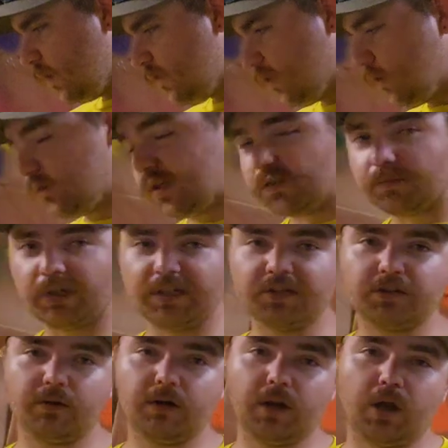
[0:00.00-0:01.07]
So this one is
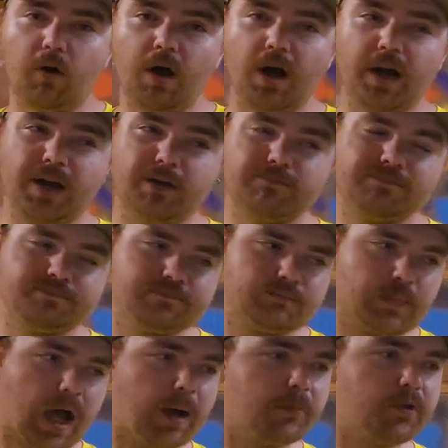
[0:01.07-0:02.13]
going to require,
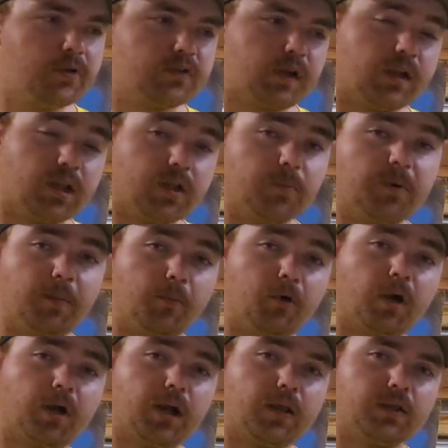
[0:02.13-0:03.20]
I'm using a little bit
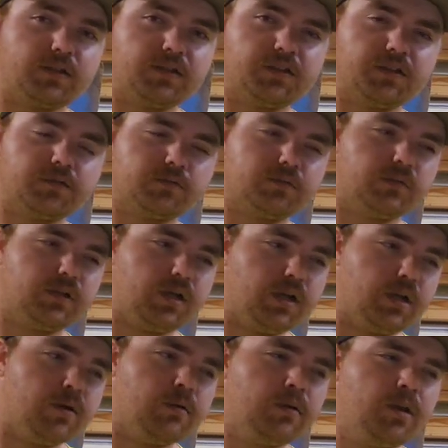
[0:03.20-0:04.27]
more color in this one.
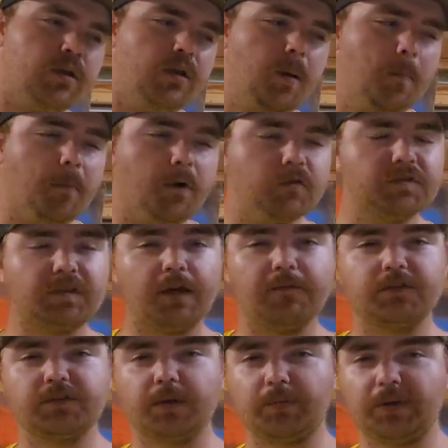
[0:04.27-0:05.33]
Uh, most of
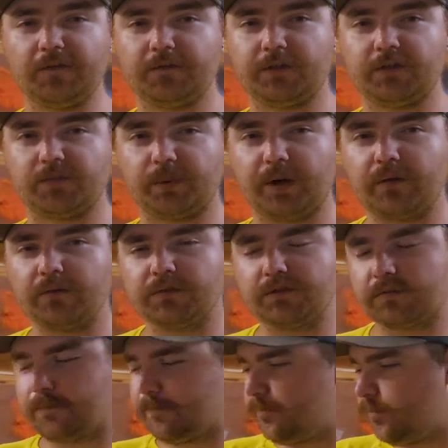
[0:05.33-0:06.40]
it's going to be for the sprinkles.
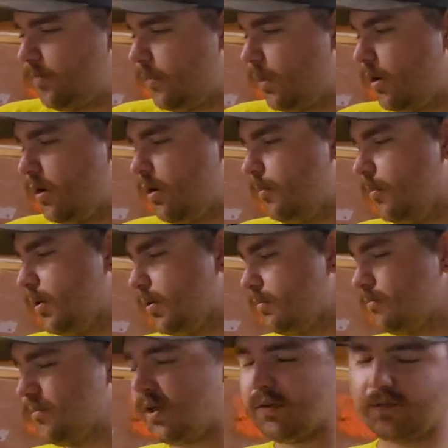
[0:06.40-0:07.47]
Um, but
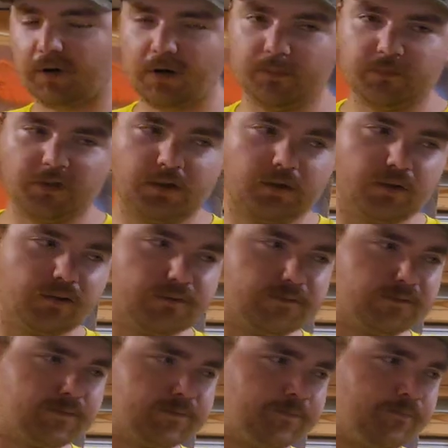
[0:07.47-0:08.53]
in terms of
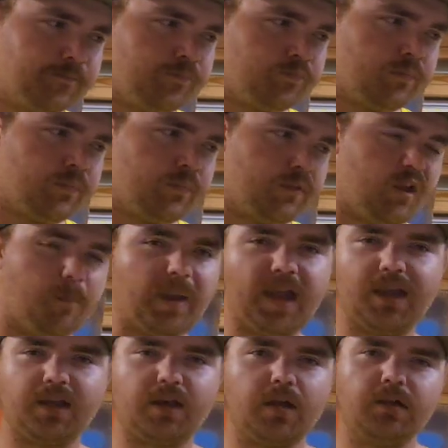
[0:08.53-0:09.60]
the
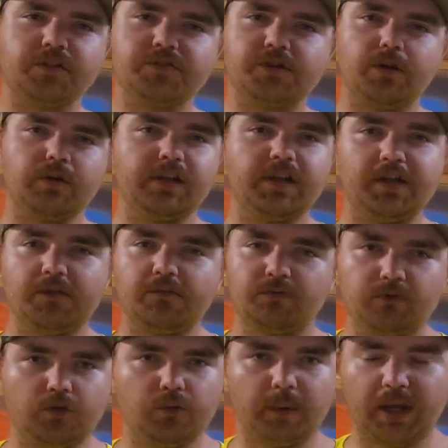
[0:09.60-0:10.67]
main colors, you only need
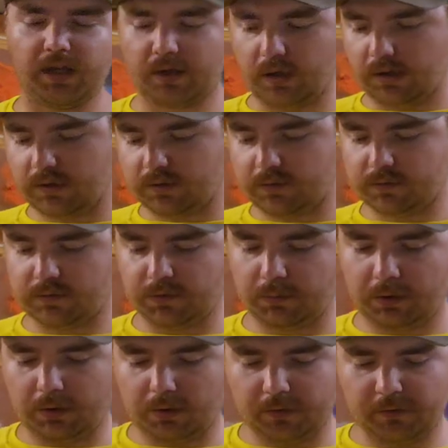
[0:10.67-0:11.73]
two main colors. So we're
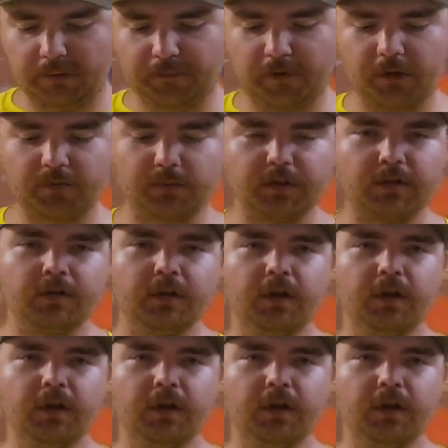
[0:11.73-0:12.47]
going to go through the first one.